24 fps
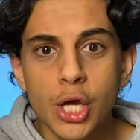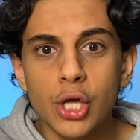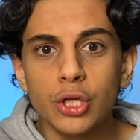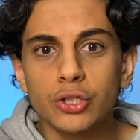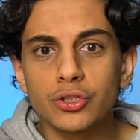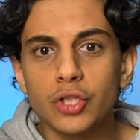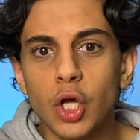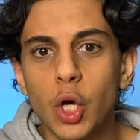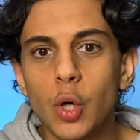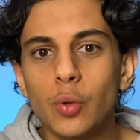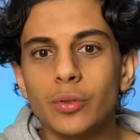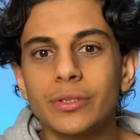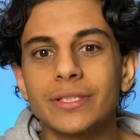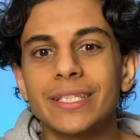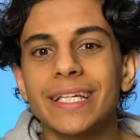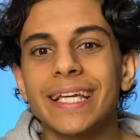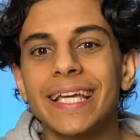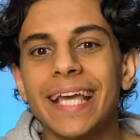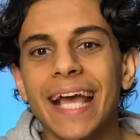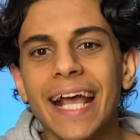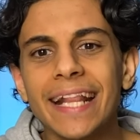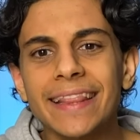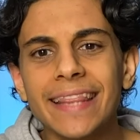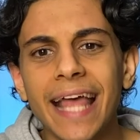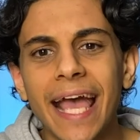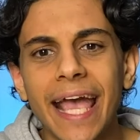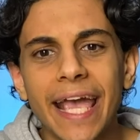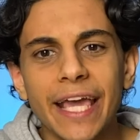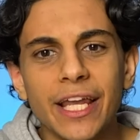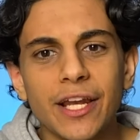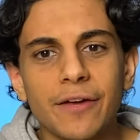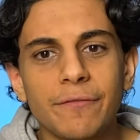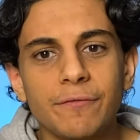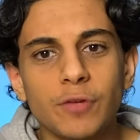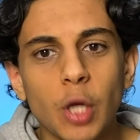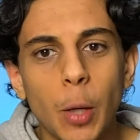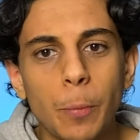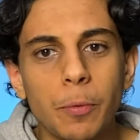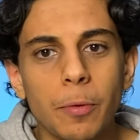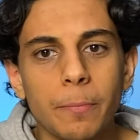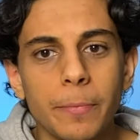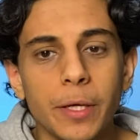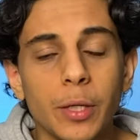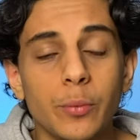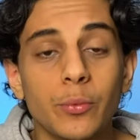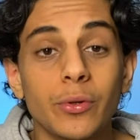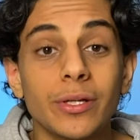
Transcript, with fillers: So to get that hit of dopamine,